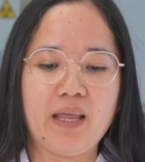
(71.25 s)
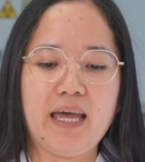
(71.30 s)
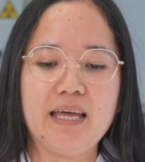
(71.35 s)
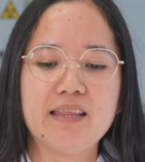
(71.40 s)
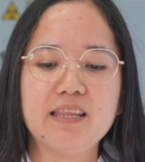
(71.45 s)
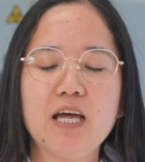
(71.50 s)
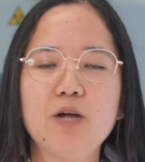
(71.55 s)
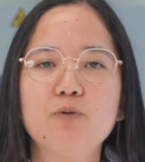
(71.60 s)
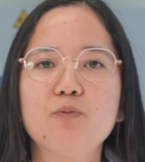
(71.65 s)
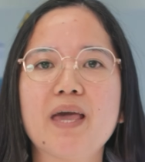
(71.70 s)

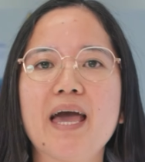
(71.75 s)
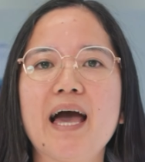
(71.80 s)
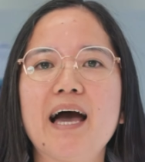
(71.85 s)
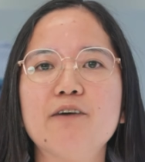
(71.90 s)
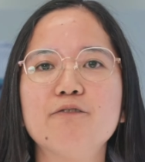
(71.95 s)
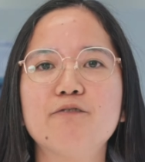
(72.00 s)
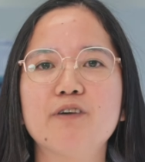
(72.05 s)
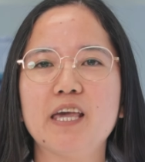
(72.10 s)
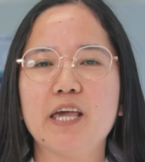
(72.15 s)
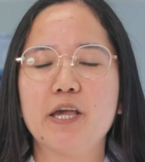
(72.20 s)
And then we
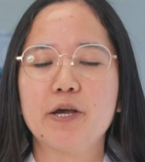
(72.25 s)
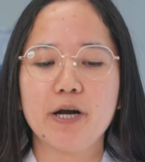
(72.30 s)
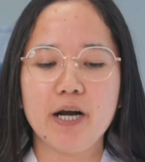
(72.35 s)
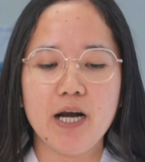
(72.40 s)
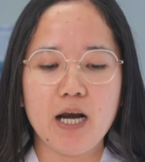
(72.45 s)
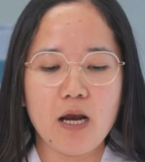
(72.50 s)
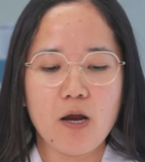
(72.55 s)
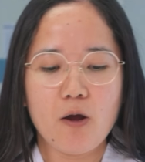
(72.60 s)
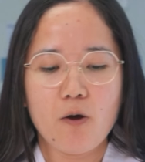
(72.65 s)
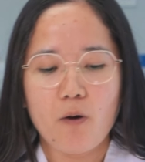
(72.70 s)
have here
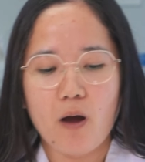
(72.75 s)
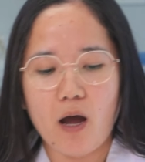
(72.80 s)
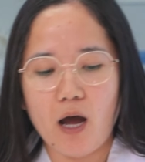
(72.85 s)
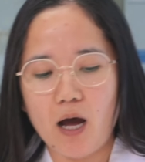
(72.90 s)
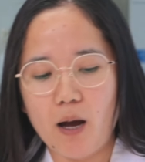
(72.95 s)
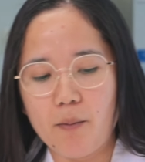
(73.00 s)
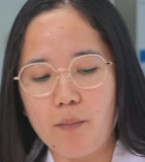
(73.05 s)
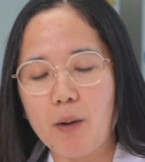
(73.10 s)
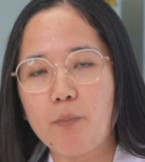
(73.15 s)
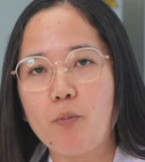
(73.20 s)

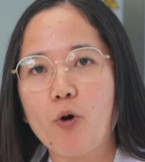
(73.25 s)
a